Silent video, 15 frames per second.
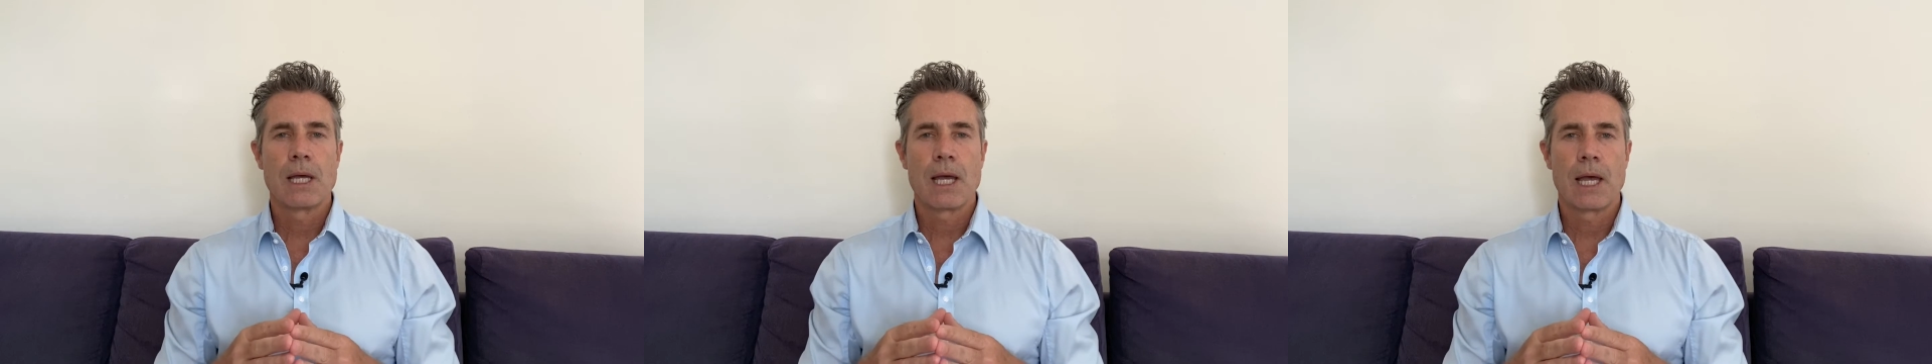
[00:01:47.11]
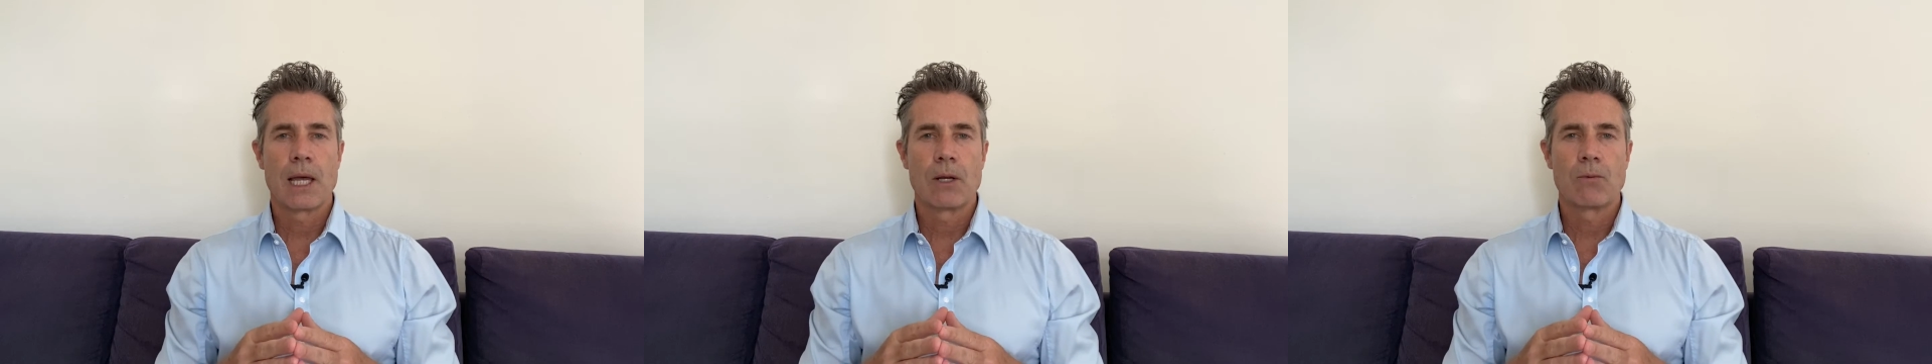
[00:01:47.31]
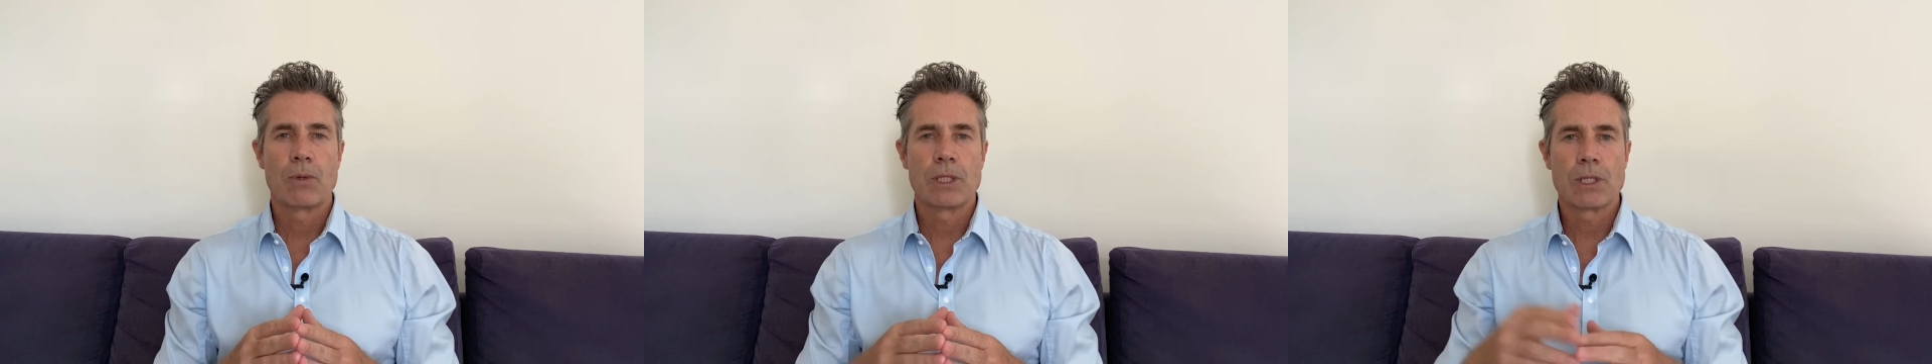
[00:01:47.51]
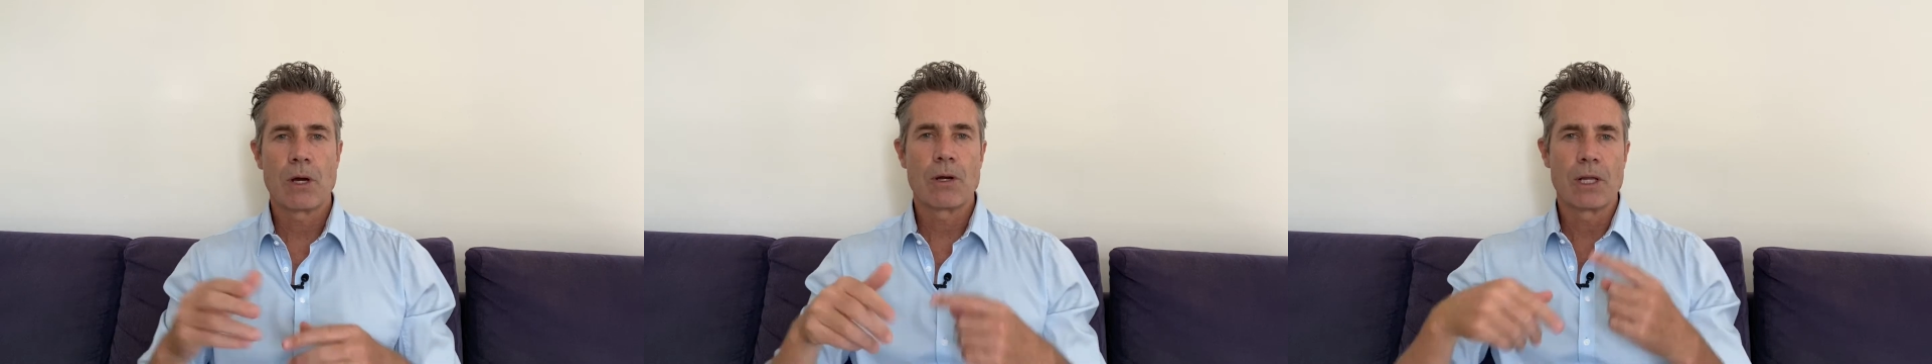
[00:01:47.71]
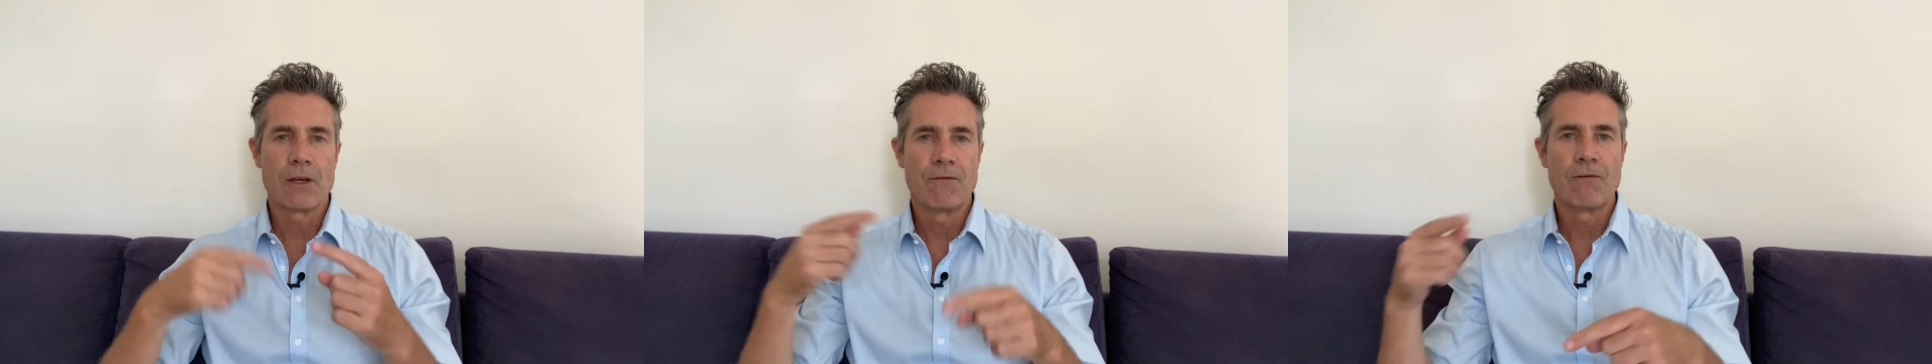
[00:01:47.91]
and we
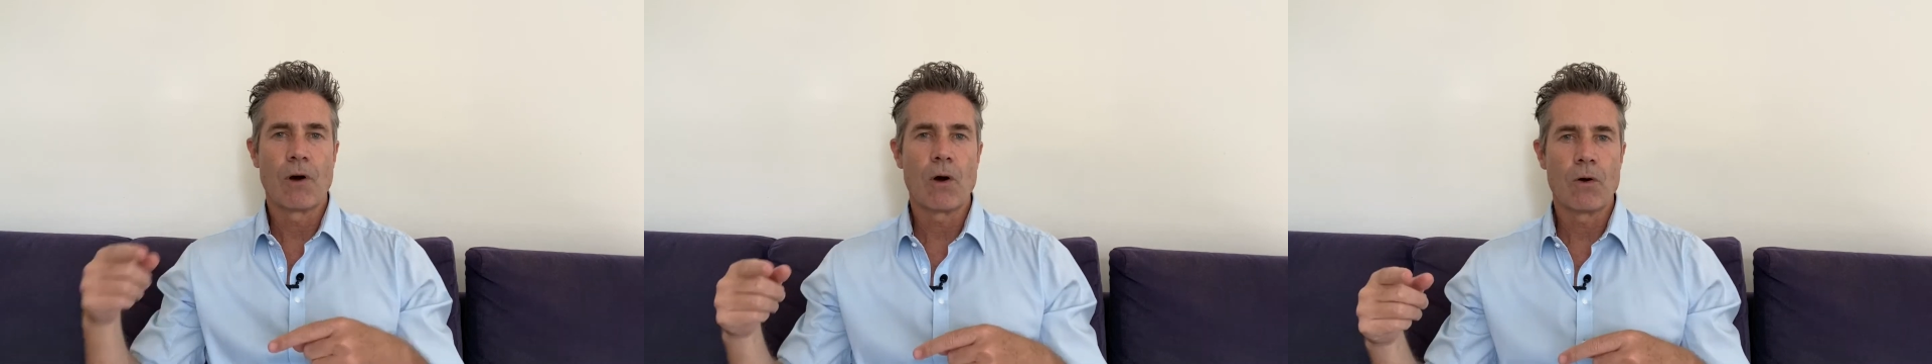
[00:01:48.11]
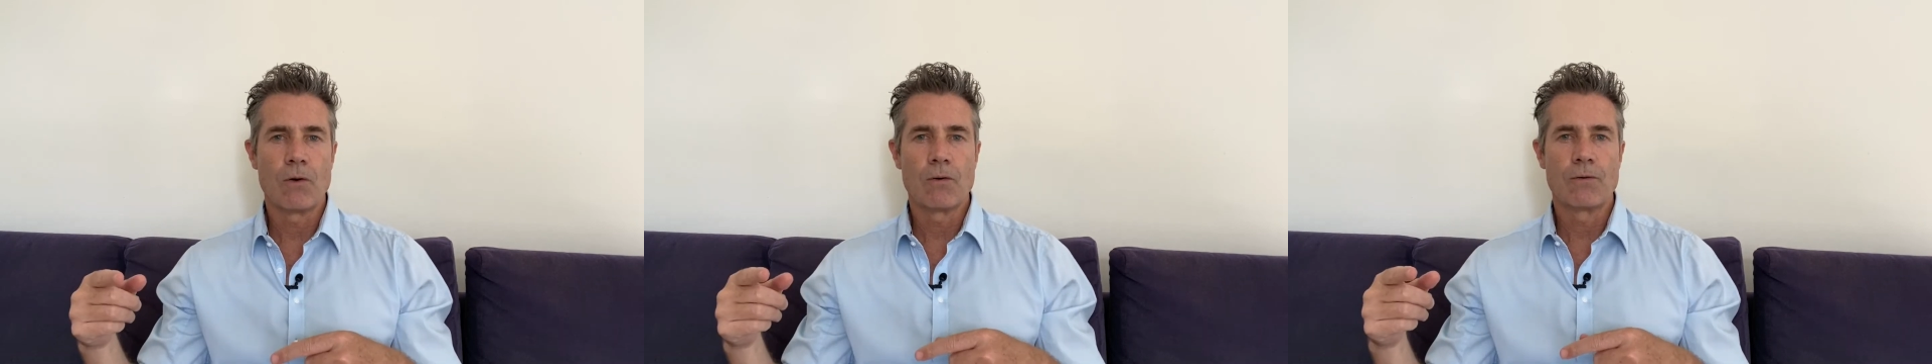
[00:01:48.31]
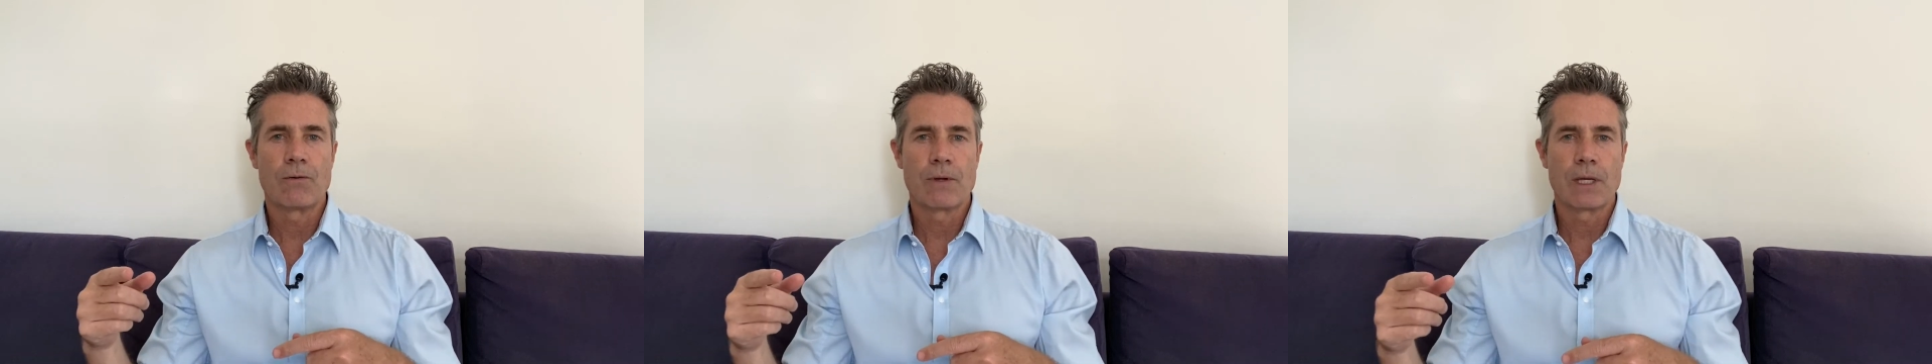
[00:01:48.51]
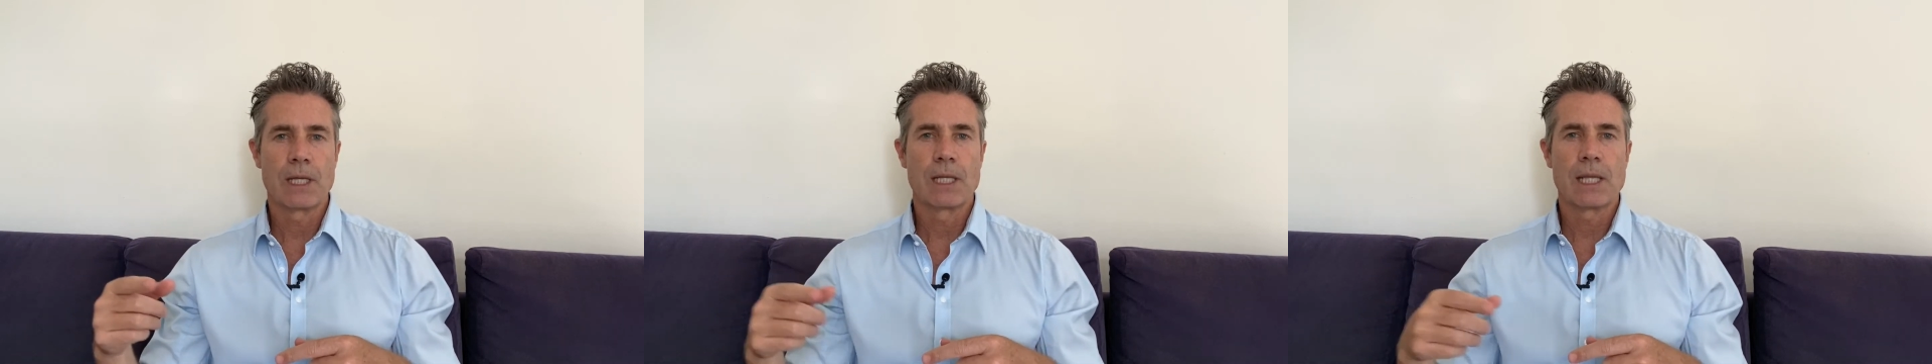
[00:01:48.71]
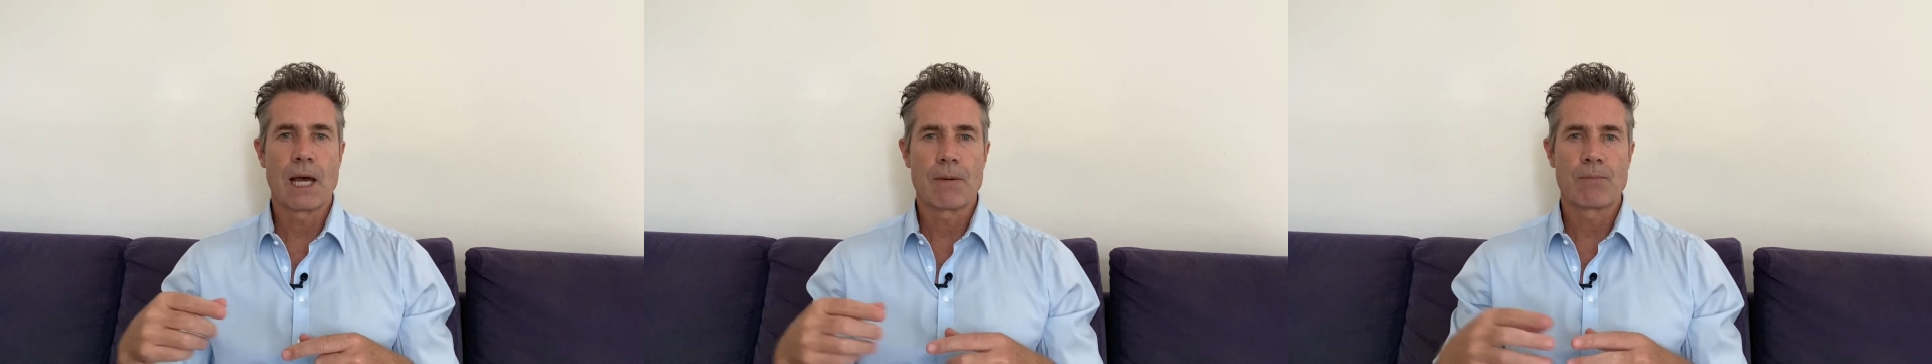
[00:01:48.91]
don't evolve
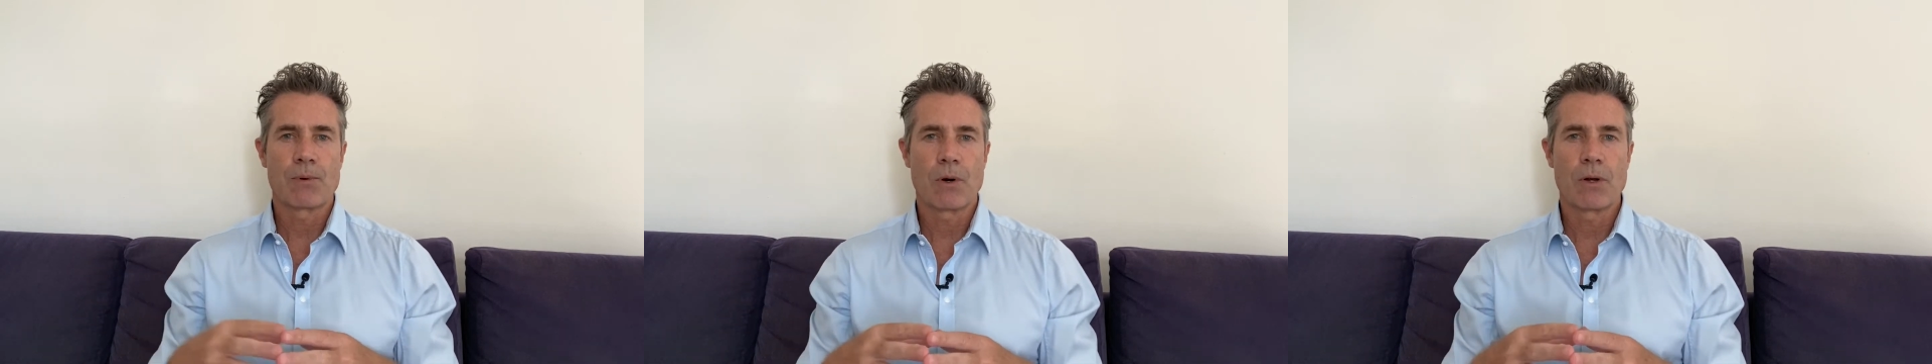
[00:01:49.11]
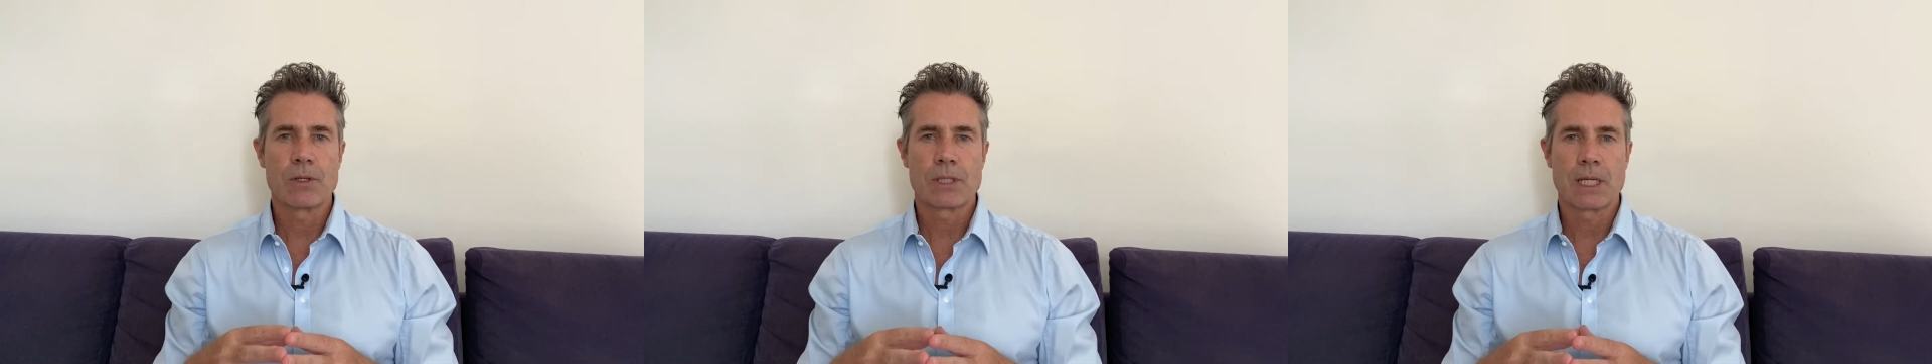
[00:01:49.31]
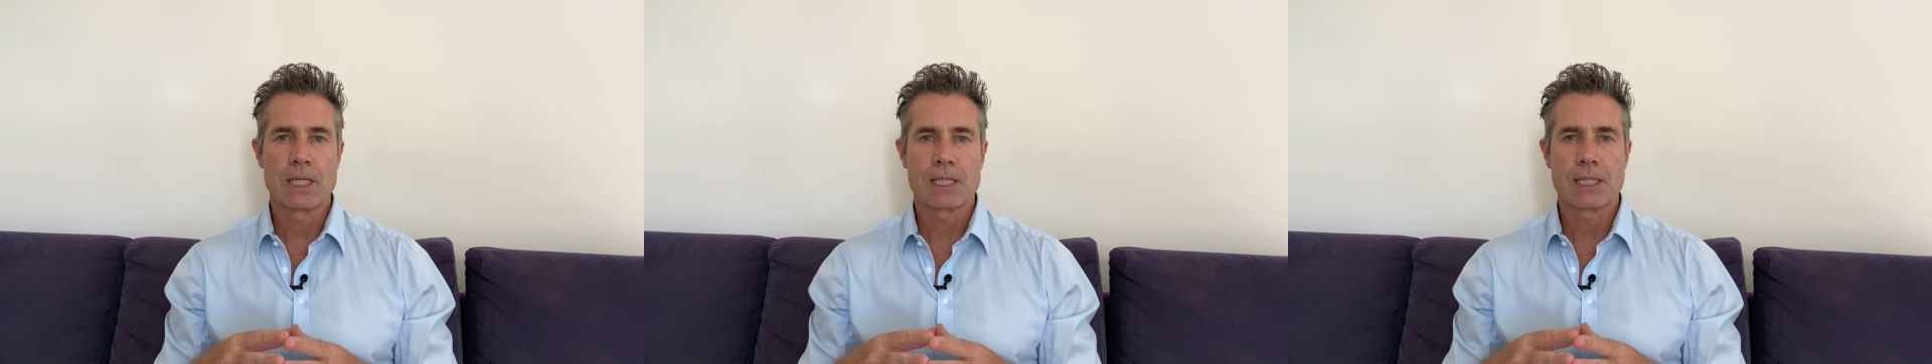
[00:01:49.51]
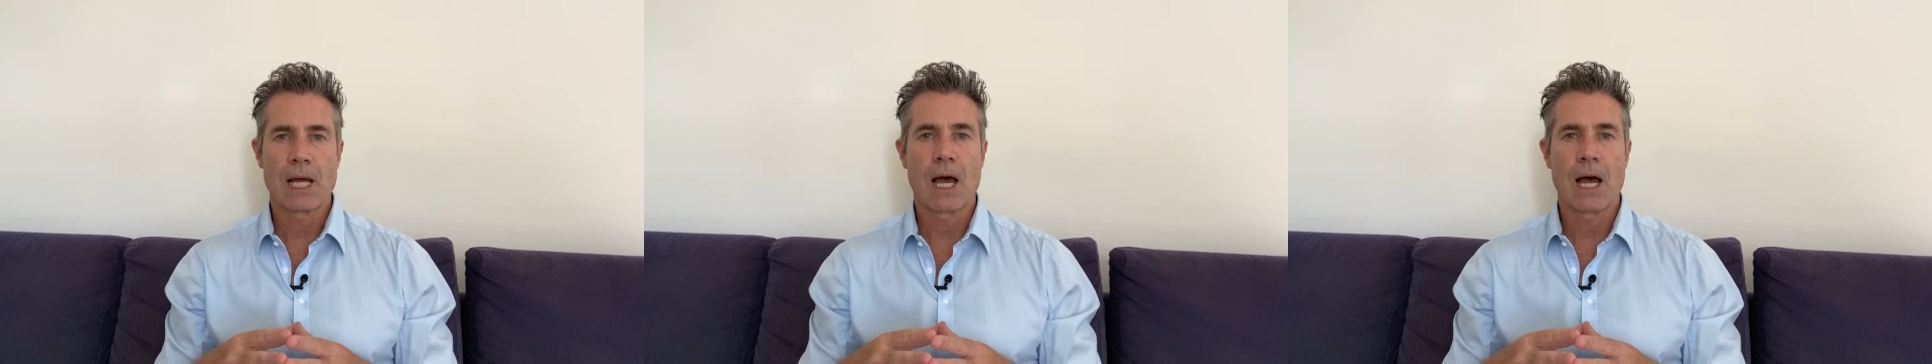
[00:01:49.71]
in that process